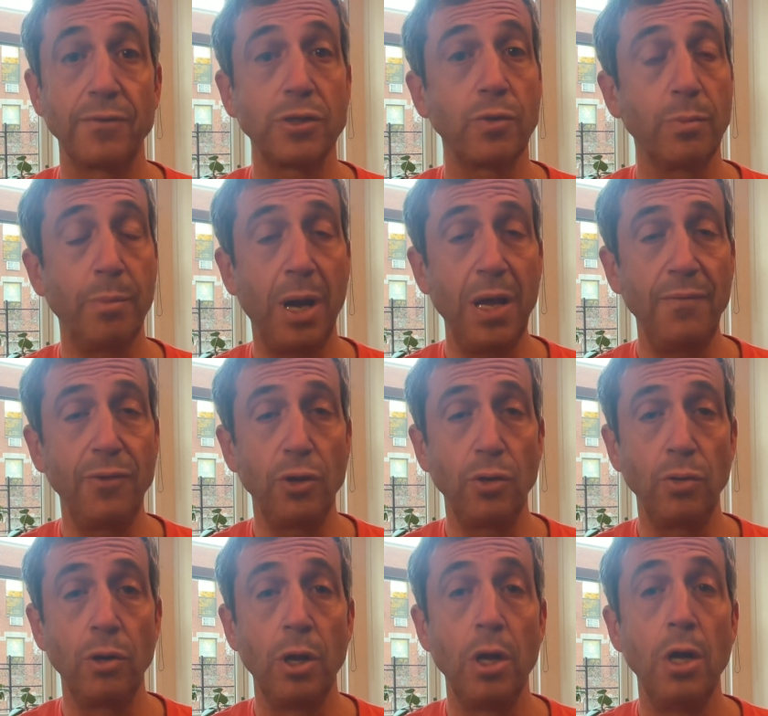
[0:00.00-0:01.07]
So in my
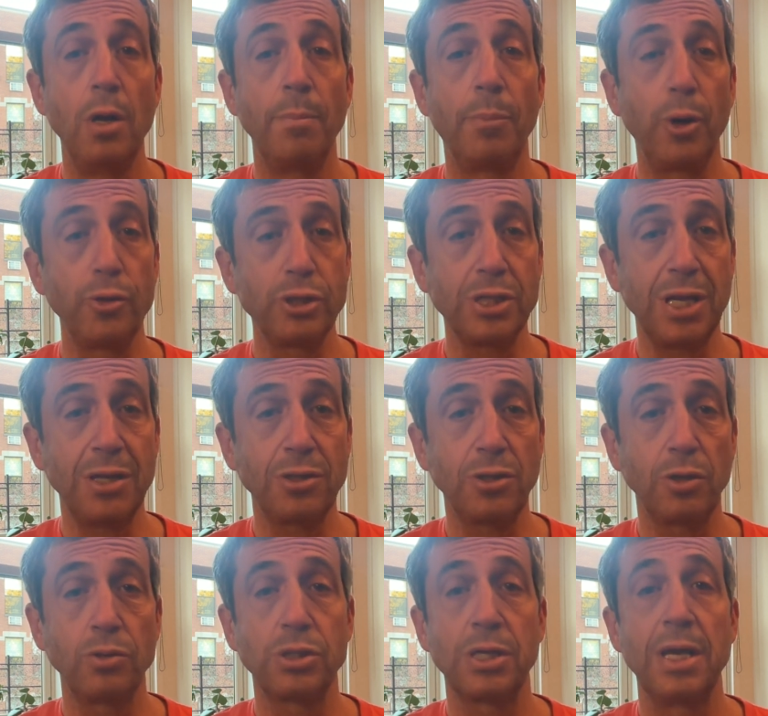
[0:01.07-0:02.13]
view, both
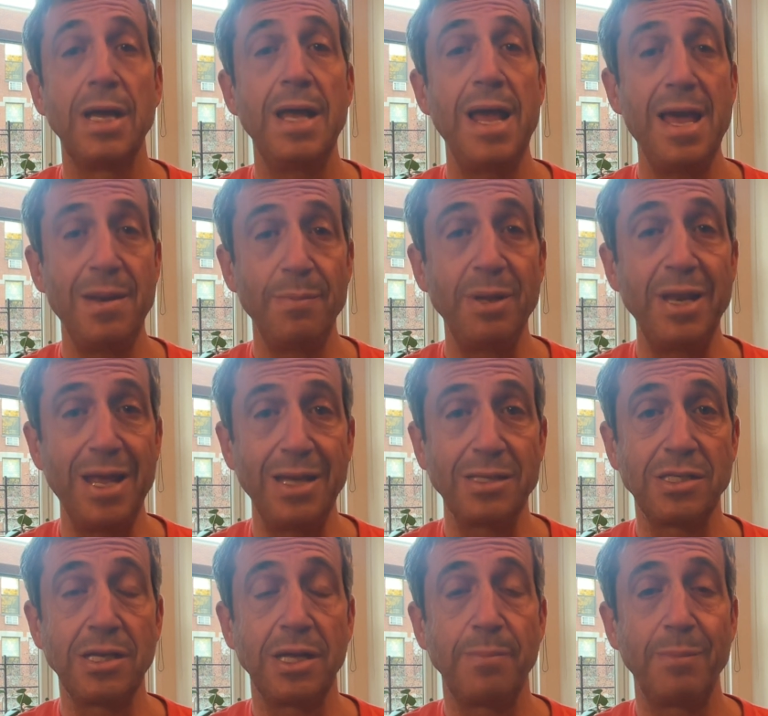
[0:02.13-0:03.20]
Santos and
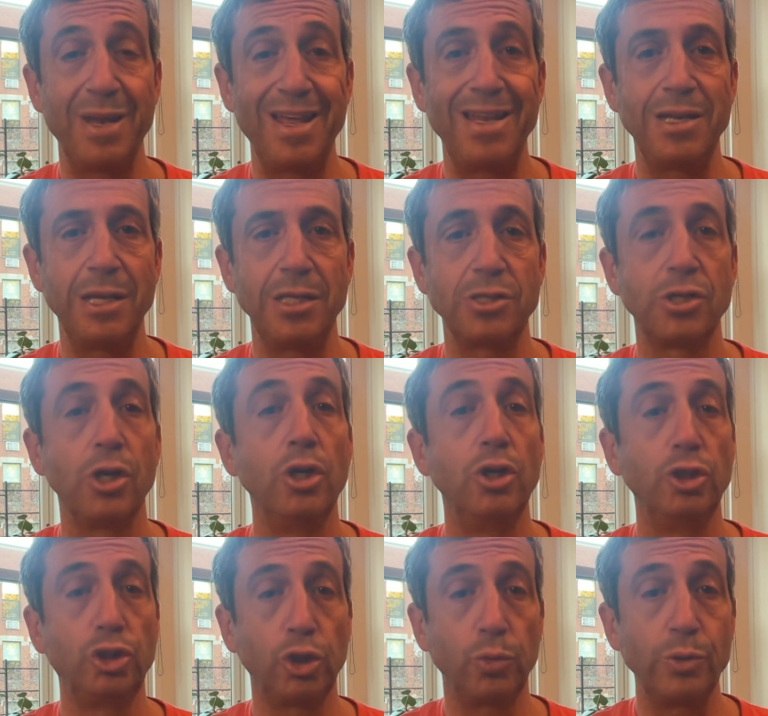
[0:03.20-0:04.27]
Menendez
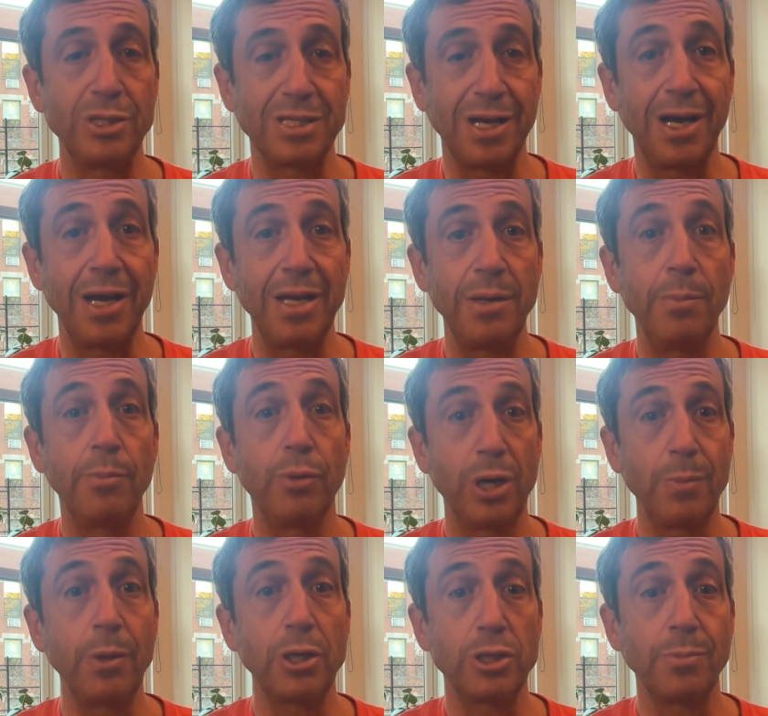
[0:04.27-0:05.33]
should resign
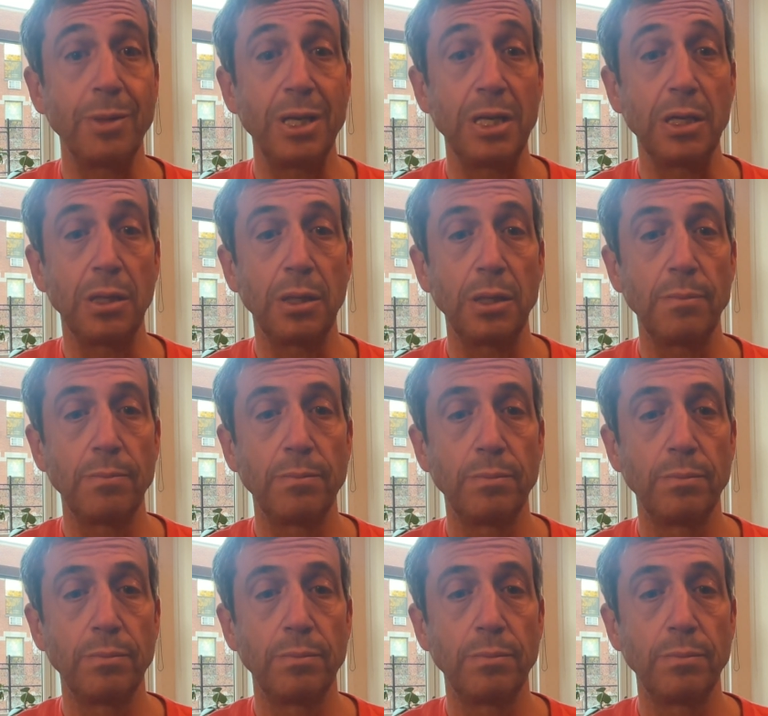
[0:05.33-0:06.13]
pretty much immediately.